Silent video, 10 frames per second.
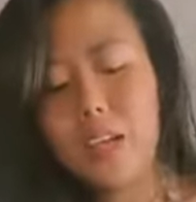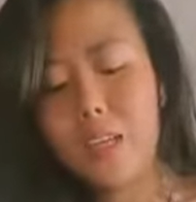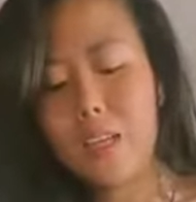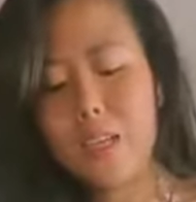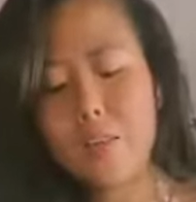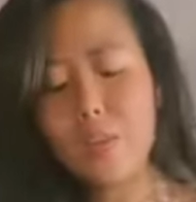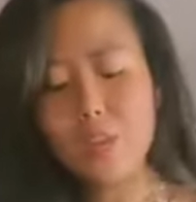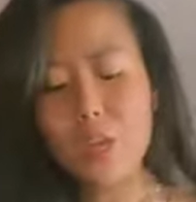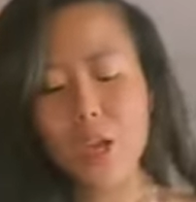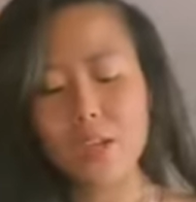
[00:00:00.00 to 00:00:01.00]
and he never
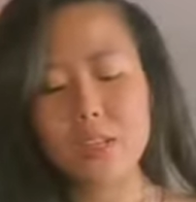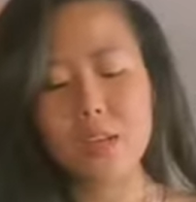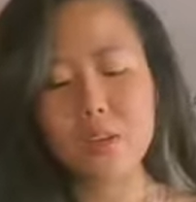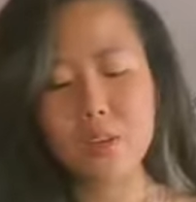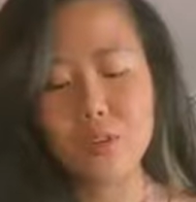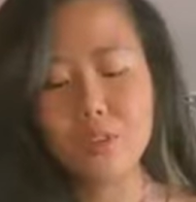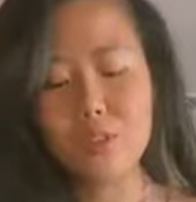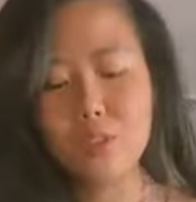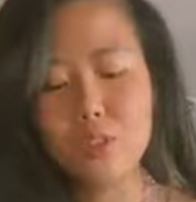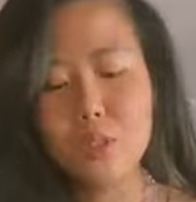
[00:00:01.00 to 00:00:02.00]
thought that could
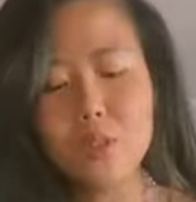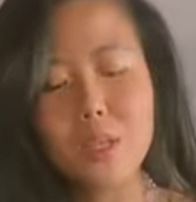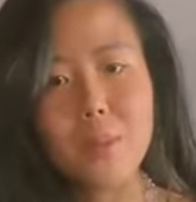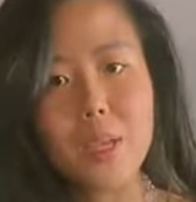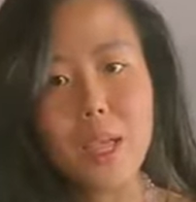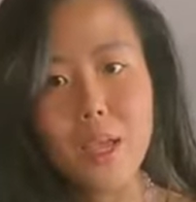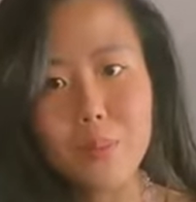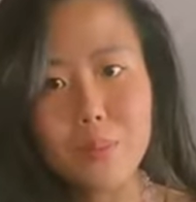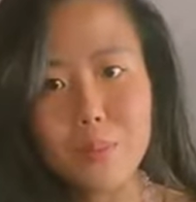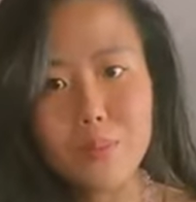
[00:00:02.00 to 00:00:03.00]
truly be
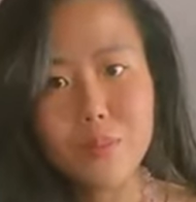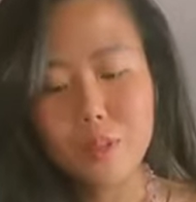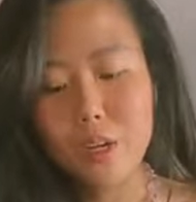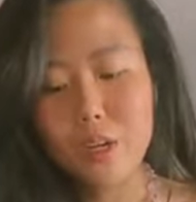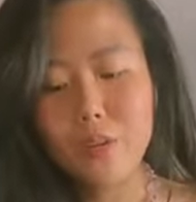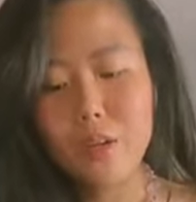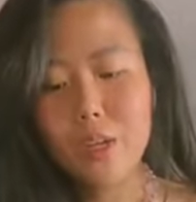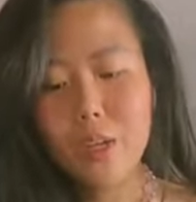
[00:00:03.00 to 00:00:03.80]
him, you know,